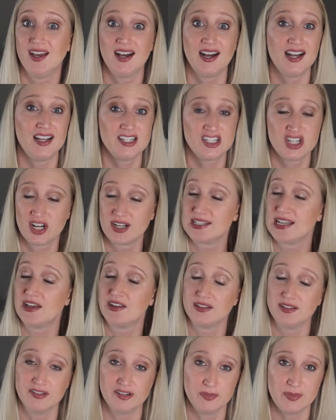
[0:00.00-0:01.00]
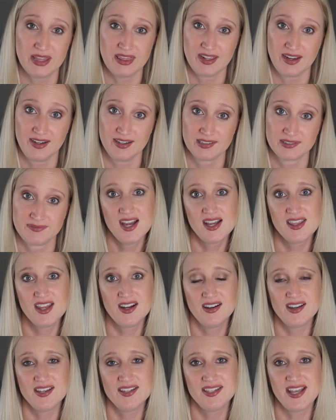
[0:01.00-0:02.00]
I checked out a little bit there.
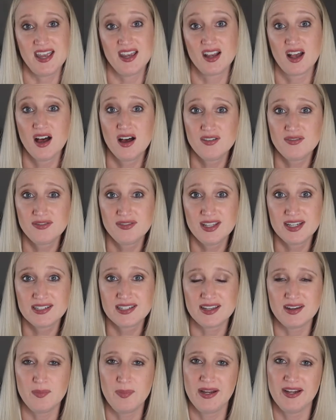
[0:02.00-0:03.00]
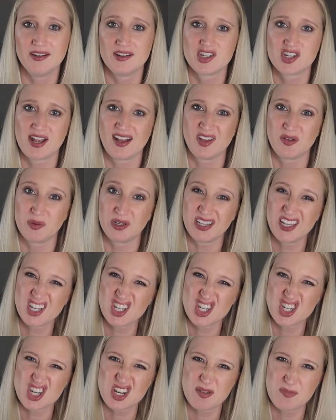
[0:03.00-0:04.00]
There is a conflict in a parent-child
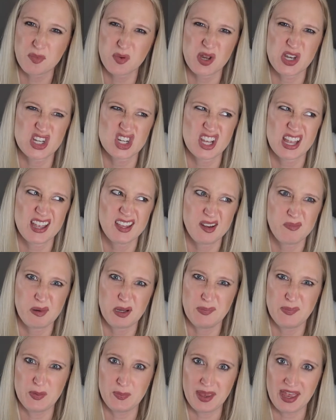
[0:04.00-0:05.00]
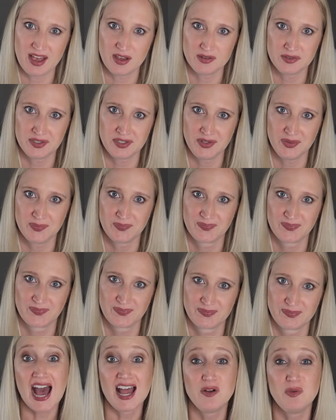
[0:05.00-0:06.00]
relationship, which kind of bummed me out too.
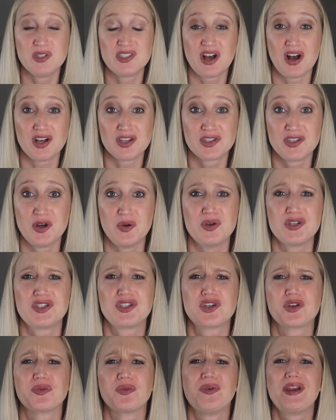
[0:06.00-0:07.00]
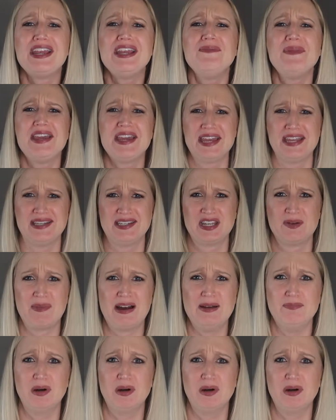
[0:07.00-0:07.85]
I was also screaming into my